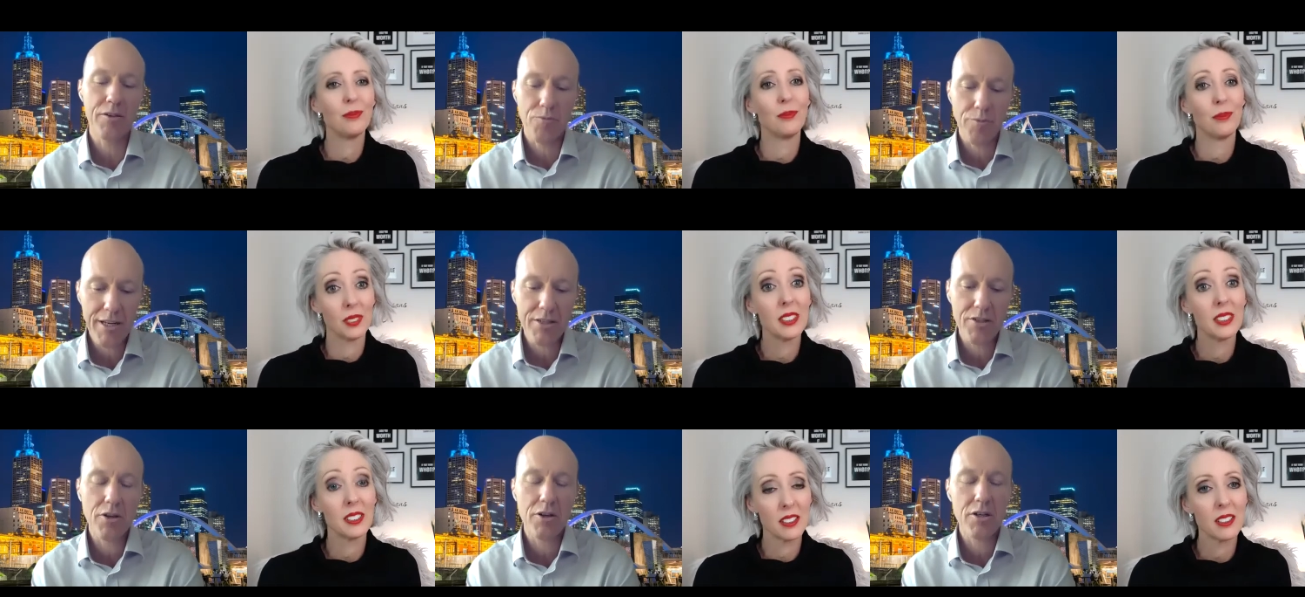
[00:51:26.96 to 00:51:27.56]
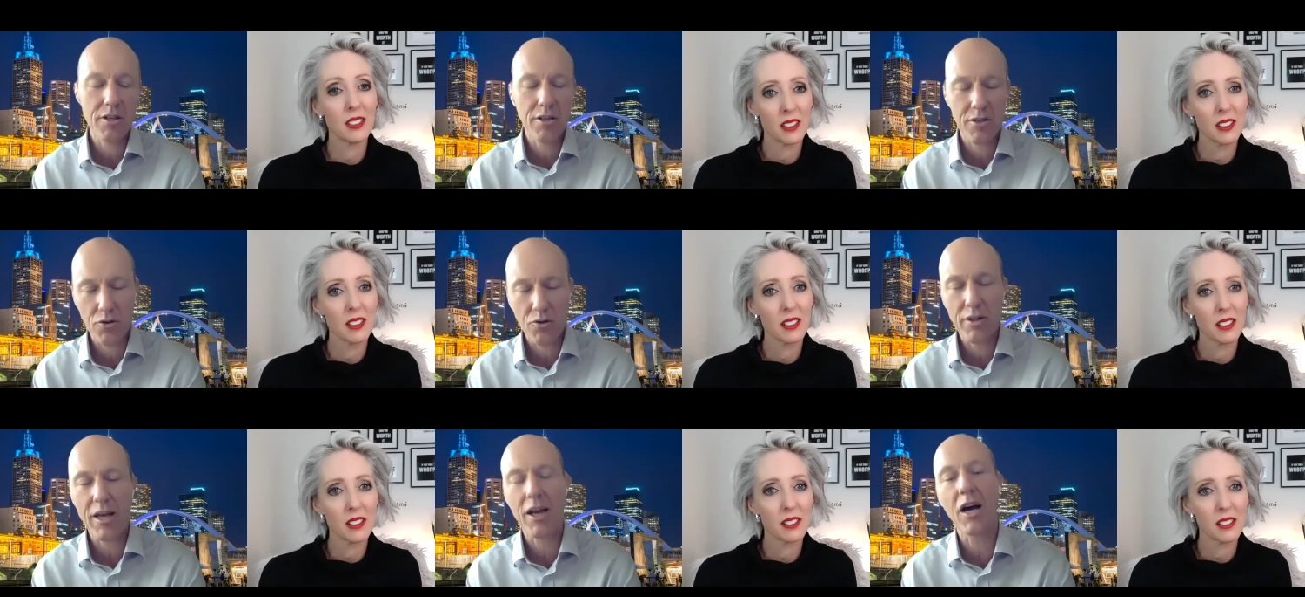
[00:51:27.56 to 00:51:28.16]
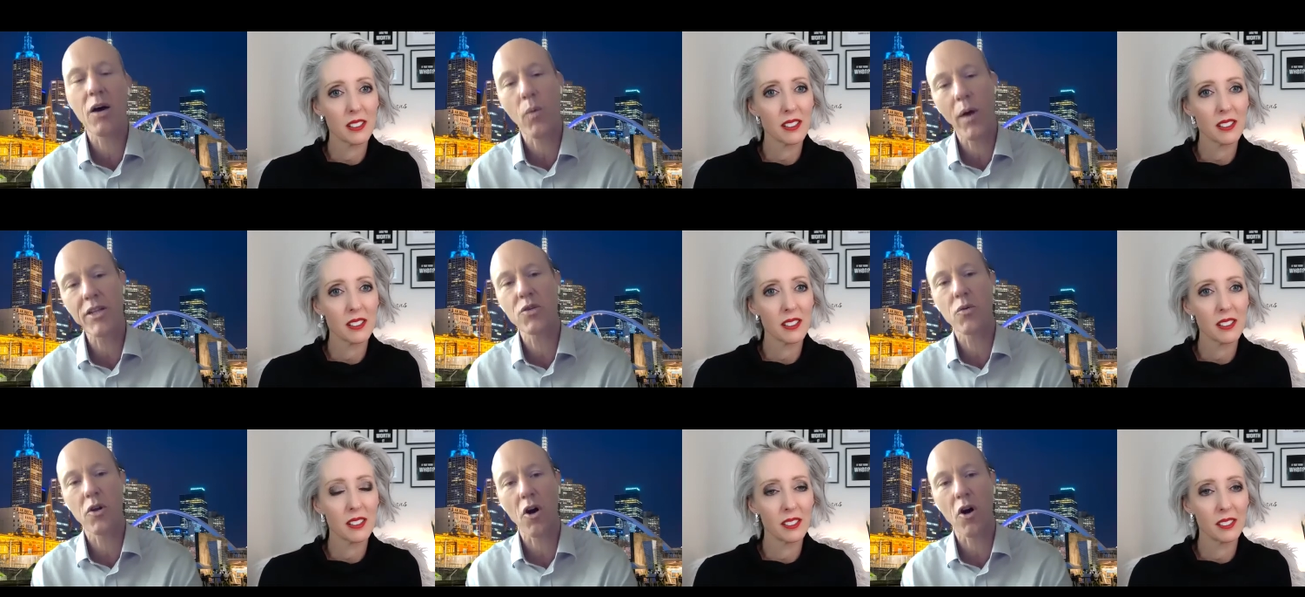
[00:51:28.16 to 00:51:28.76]
Speaker 1: research to do that, I went
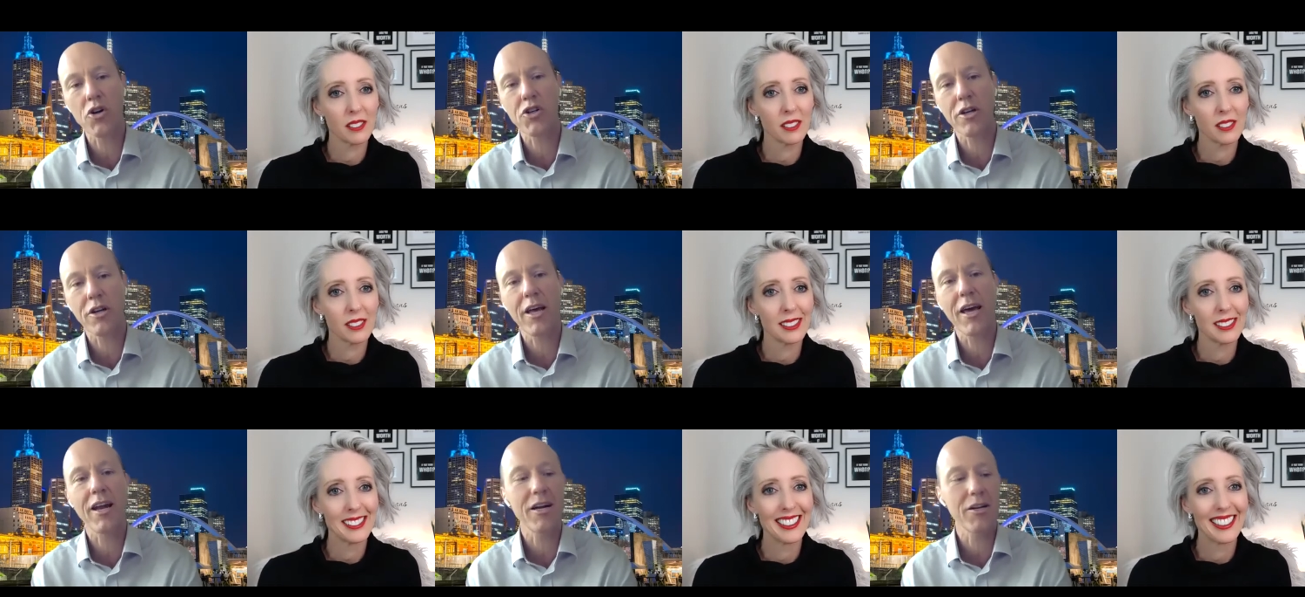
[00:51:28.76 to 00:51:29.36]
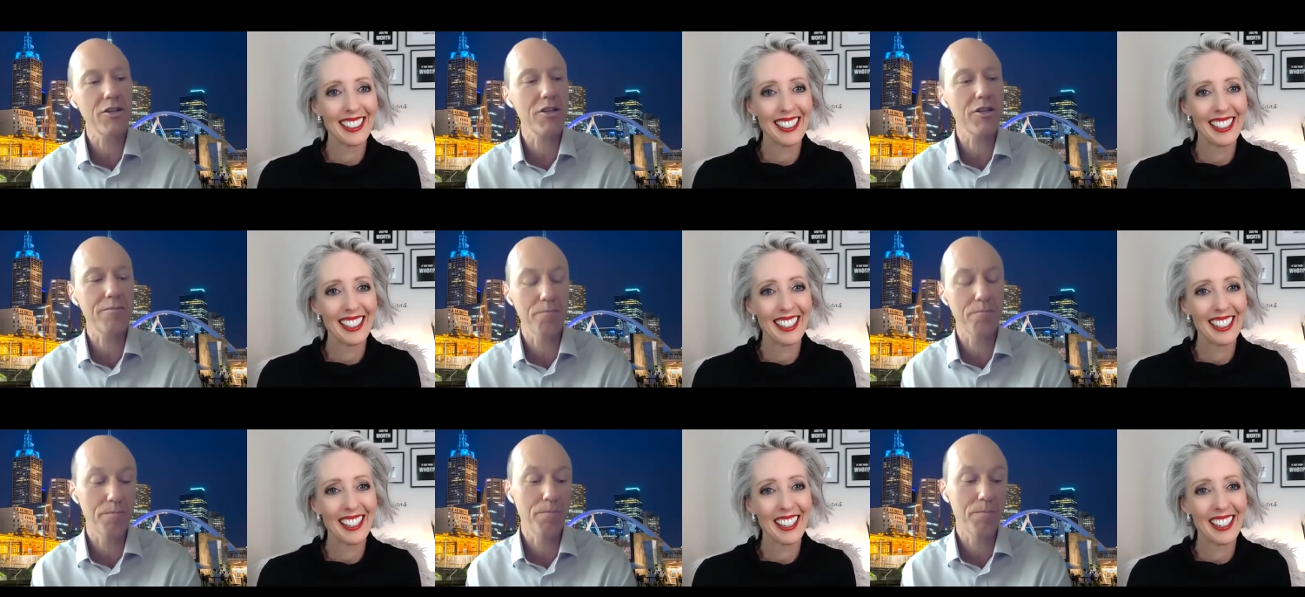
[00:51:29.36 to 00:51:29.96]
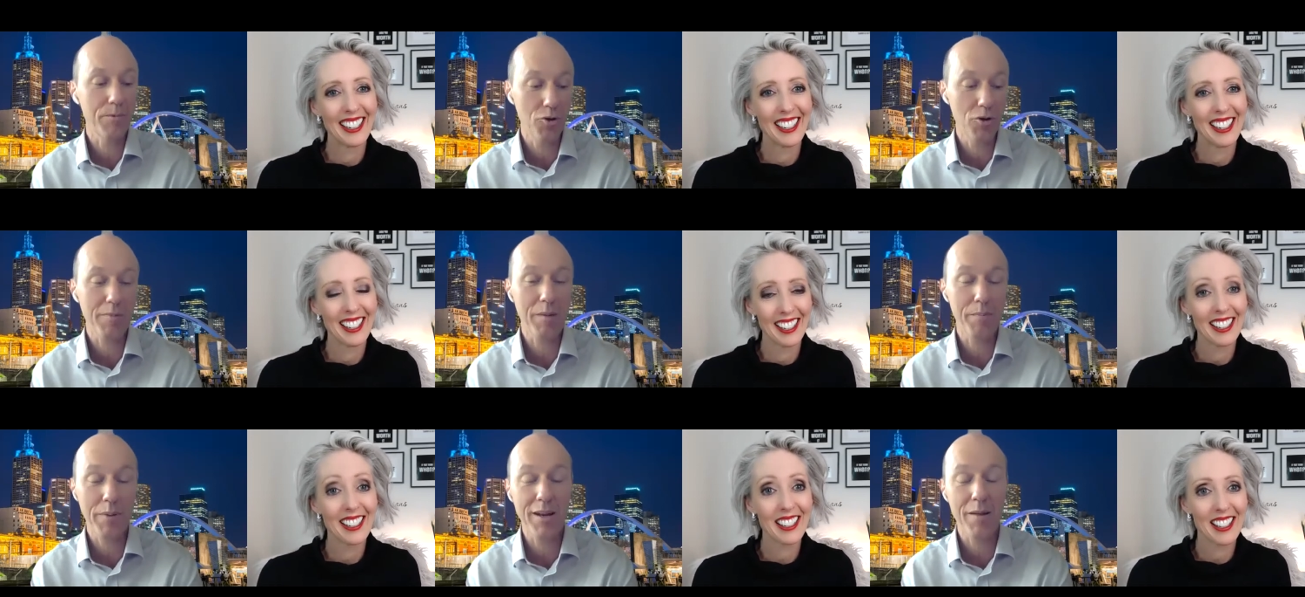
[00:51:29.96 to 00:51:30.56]
to an auction and I just took my
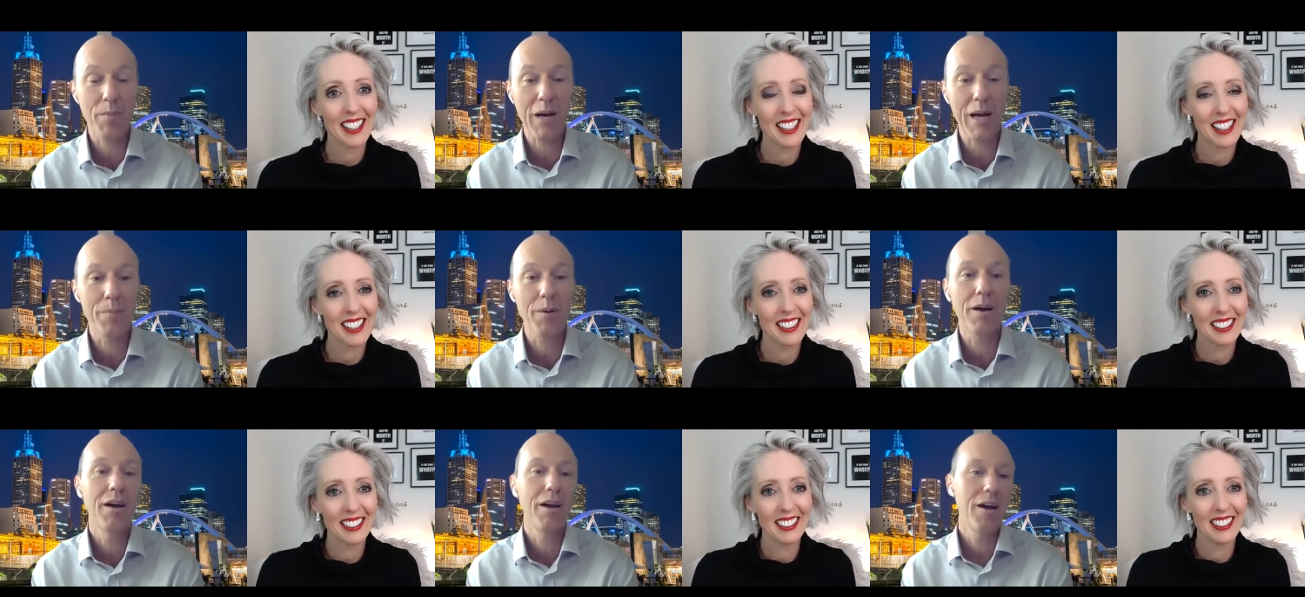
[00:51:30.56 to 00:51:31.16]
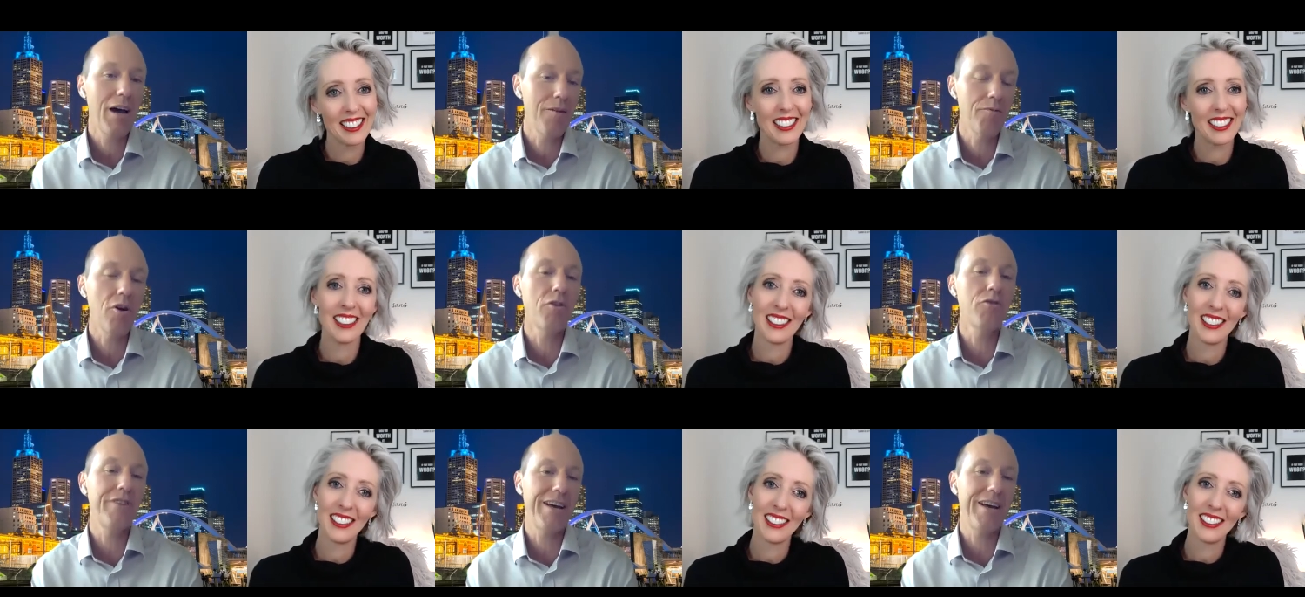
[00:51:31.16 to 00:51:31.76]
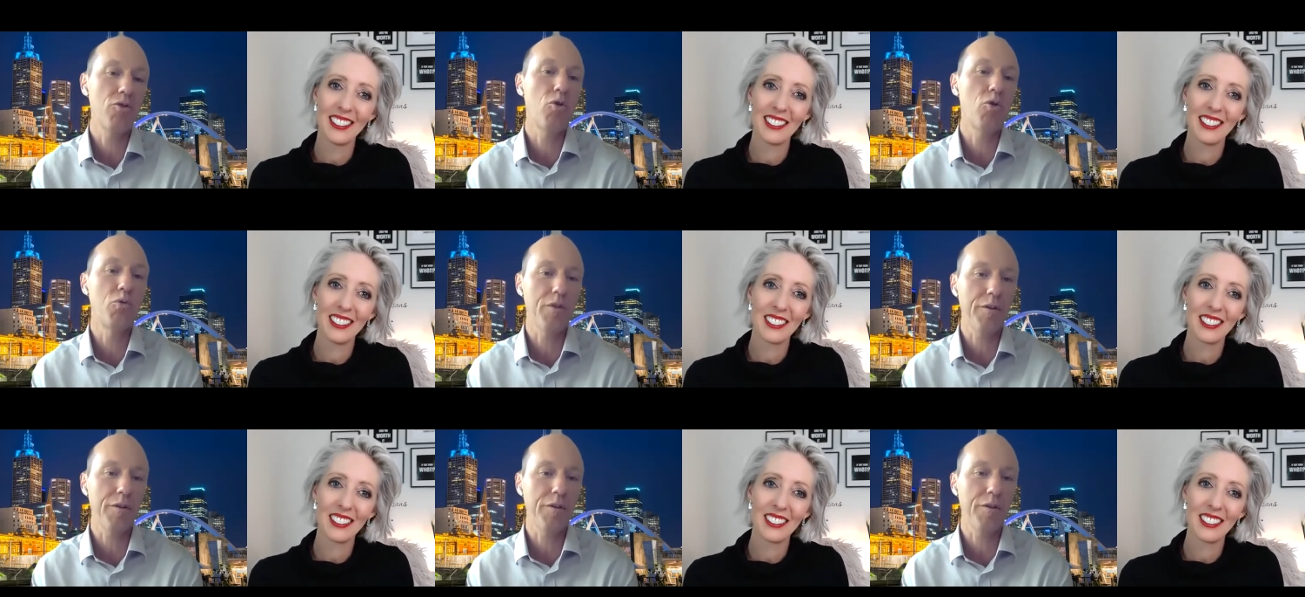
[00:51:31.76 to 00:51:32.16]
pen and paper and wrote down all the